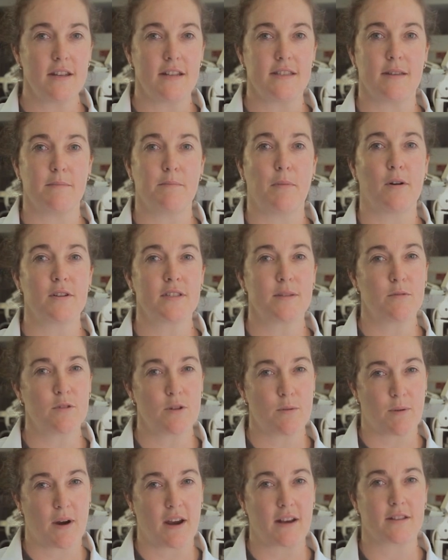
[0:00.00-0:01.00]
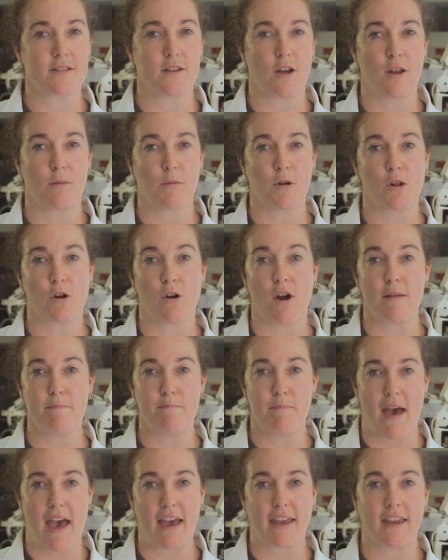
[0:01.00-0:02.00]
it's impossible to break sodium chloride
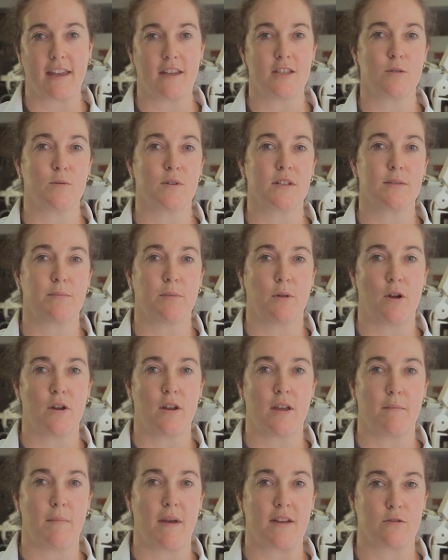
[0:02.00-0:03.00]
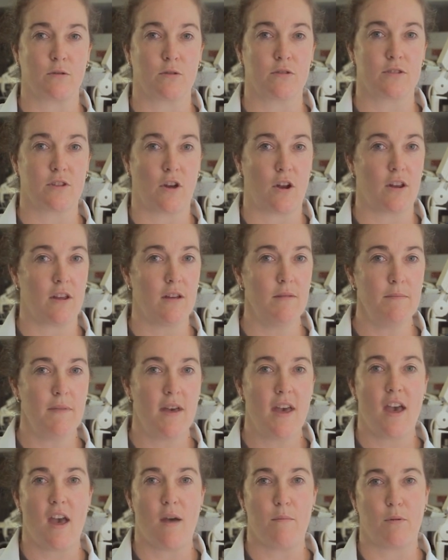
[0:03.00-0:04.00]
back into exploding metal sodium
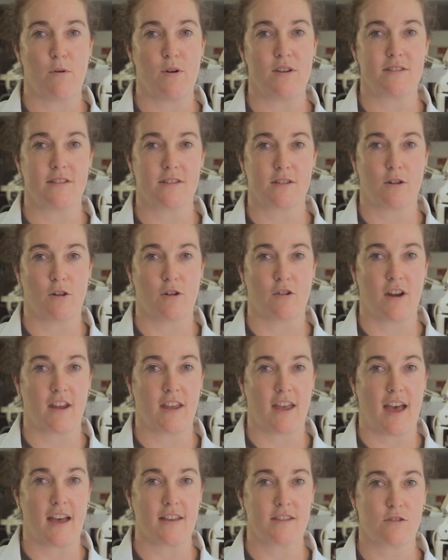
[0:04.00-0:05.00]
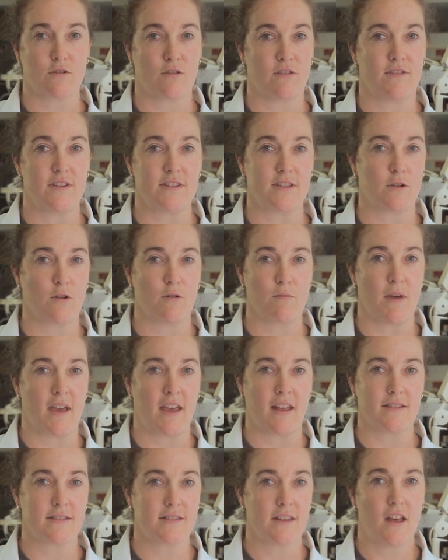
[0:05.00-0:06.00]
and poisonous chlorine gas through physical
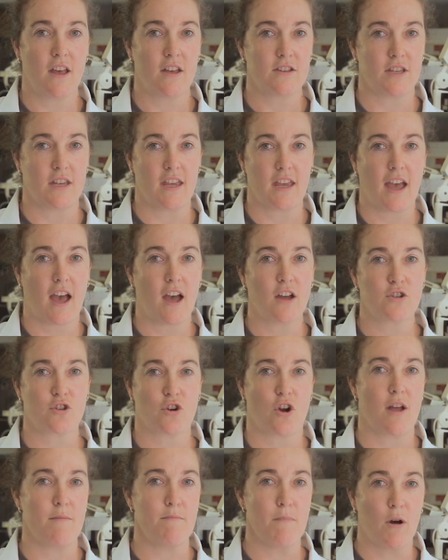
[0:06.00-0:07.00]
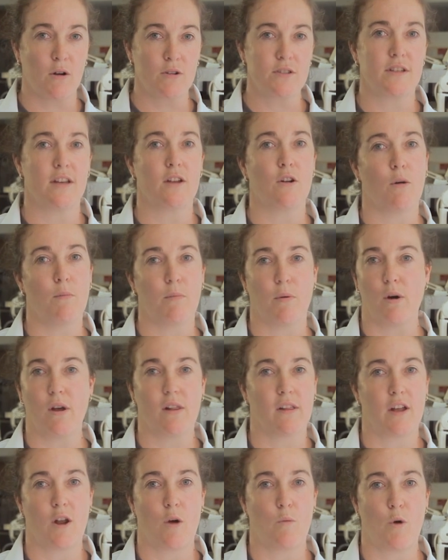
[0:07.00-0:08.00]
means. So you can't try and melt it or
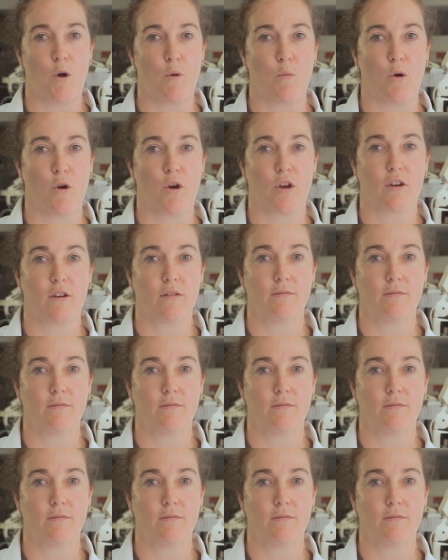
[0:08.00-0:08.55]
boil it, it won't work.